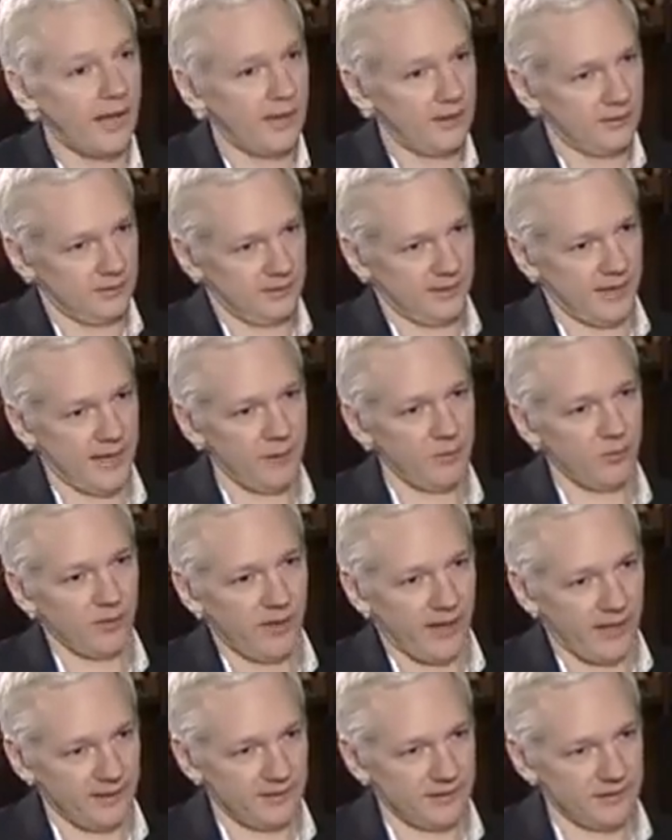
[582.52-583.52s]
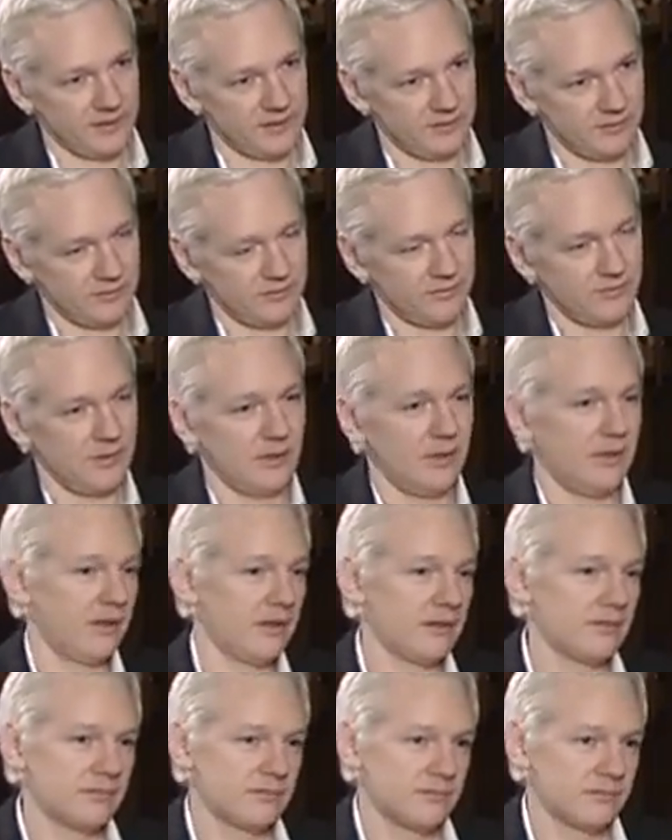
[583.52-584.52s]
Cablegate is
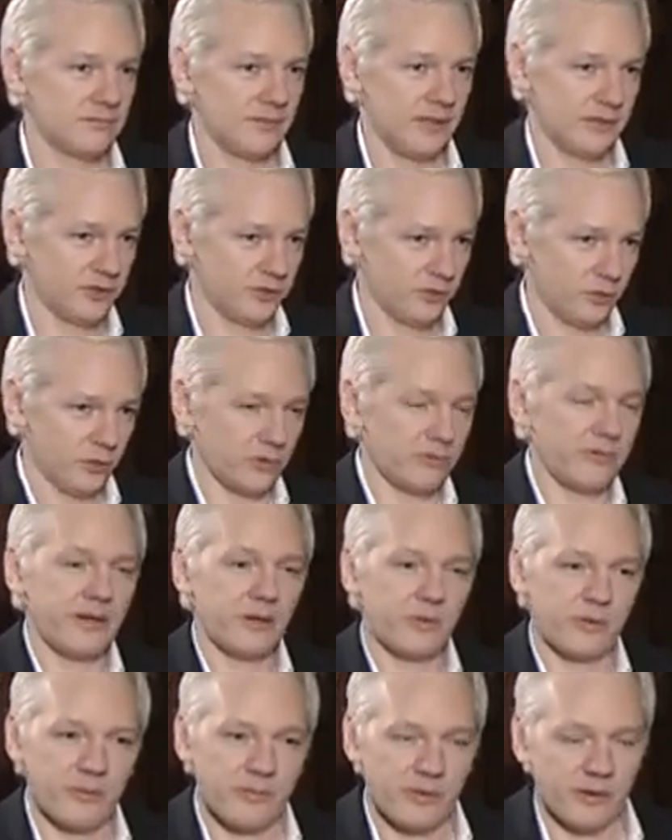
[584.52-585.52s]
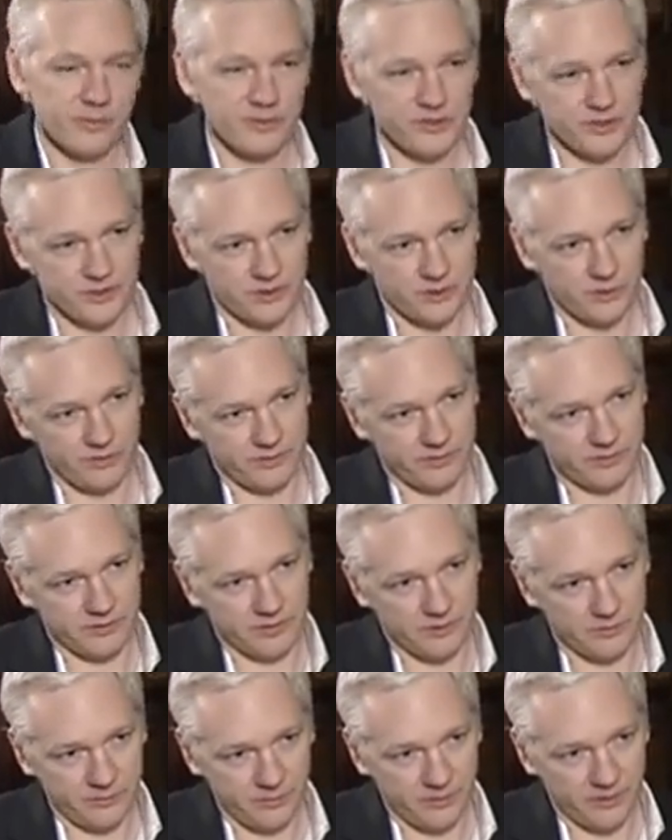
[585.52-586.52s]
extraordinary, and we published this over
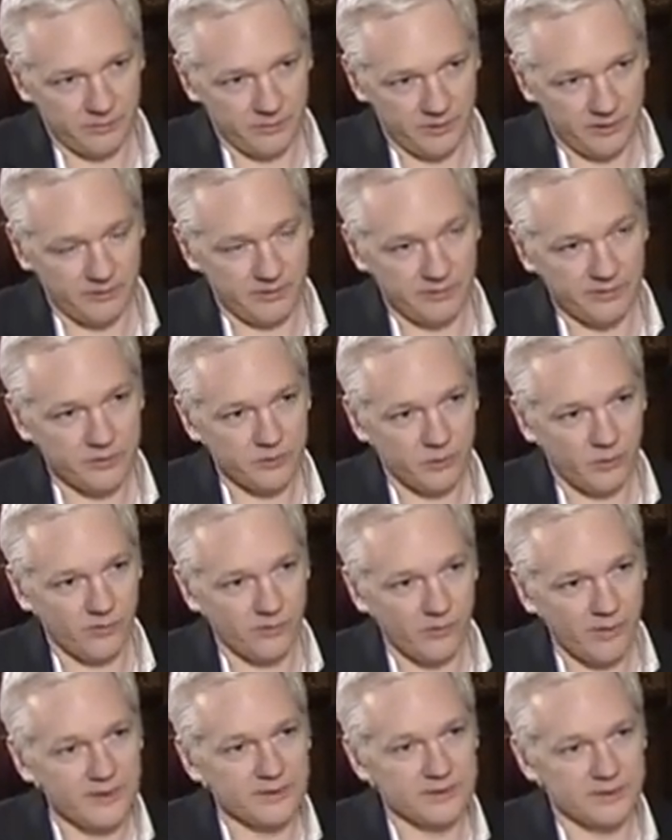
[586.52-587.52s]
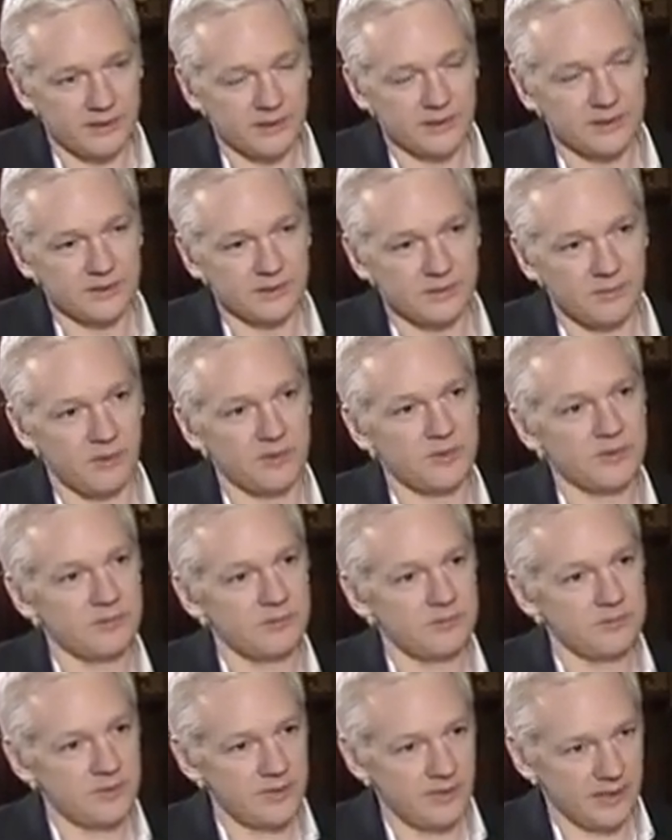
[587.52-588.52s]
a period of 12 months. It is the most
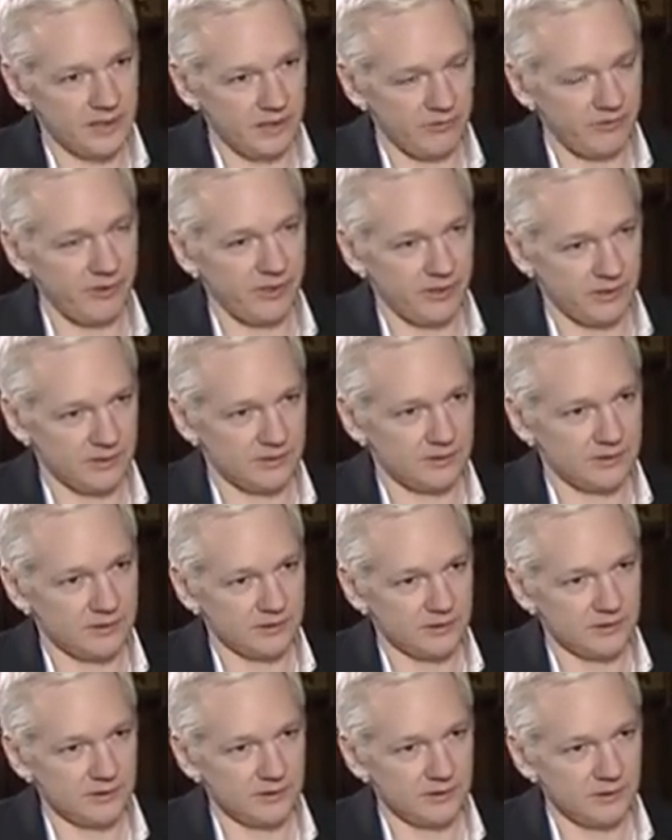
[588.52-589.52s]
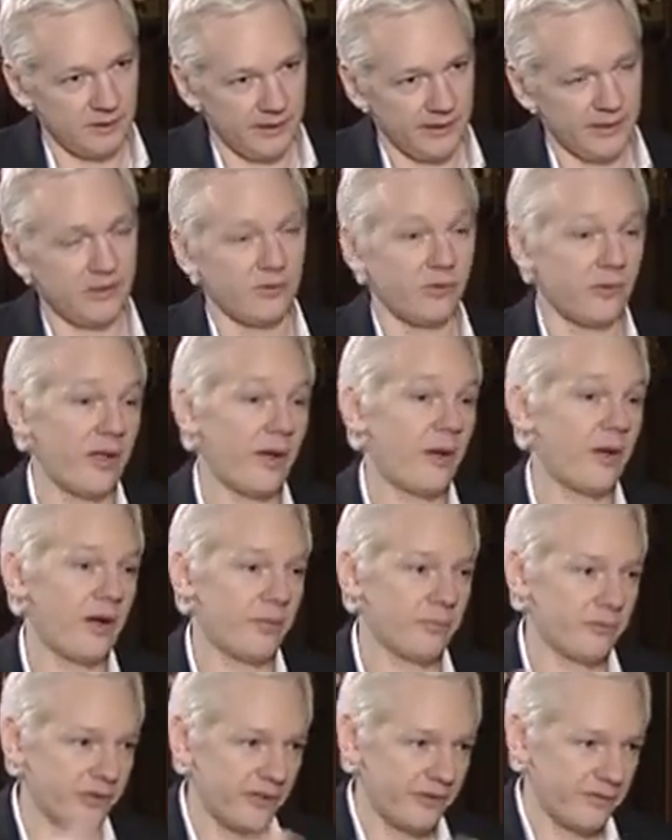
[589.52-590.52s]
significant leak, although
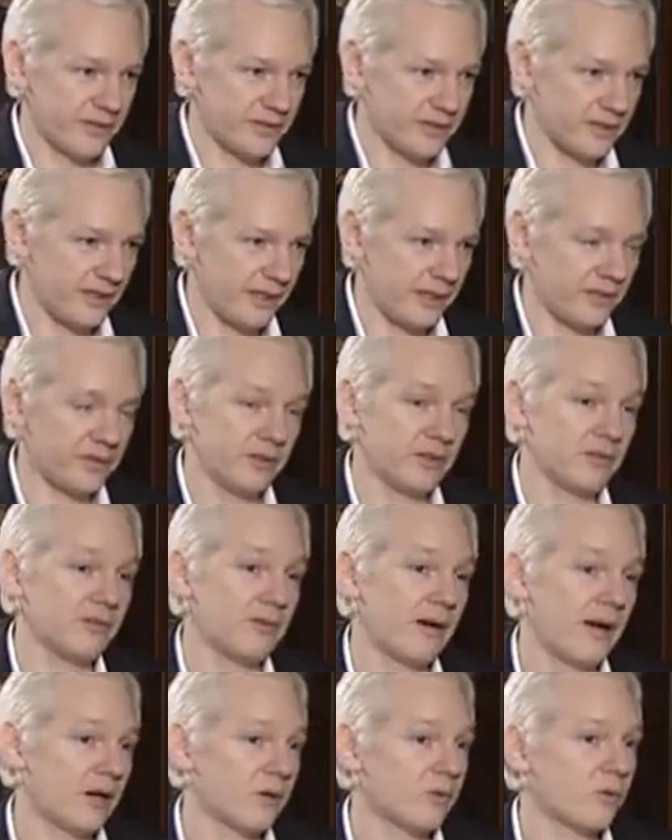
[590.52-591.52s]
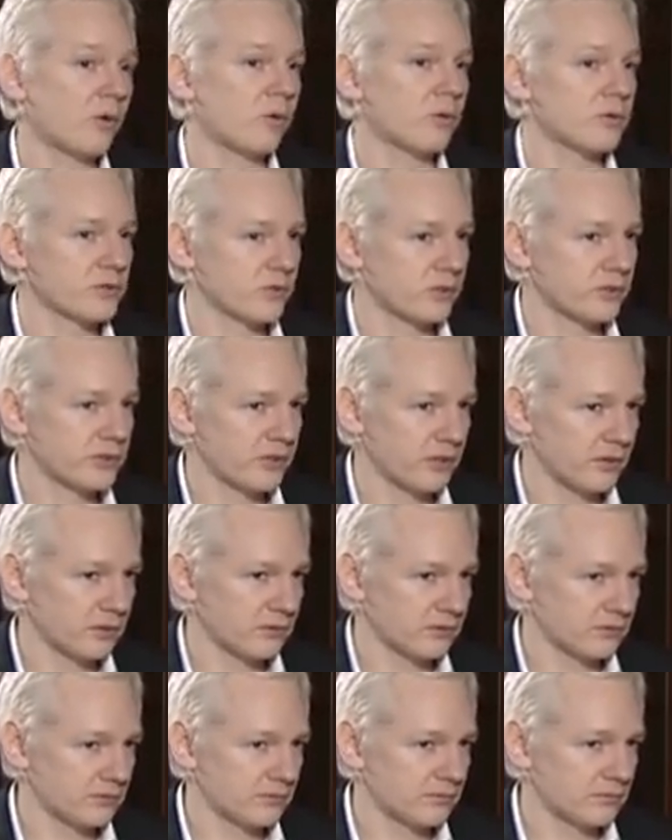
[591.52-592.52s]
our previous leak on the Iraq War was
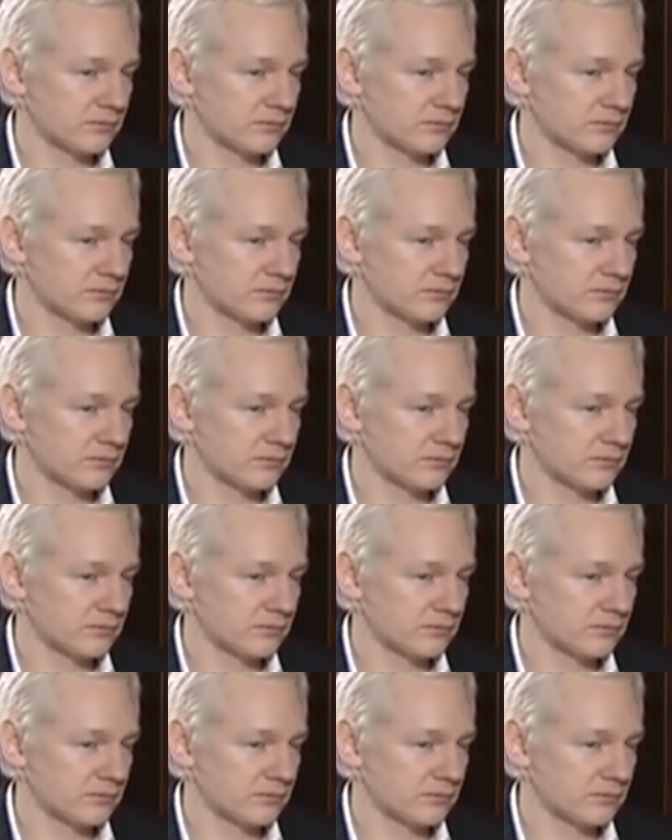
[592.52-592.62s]
also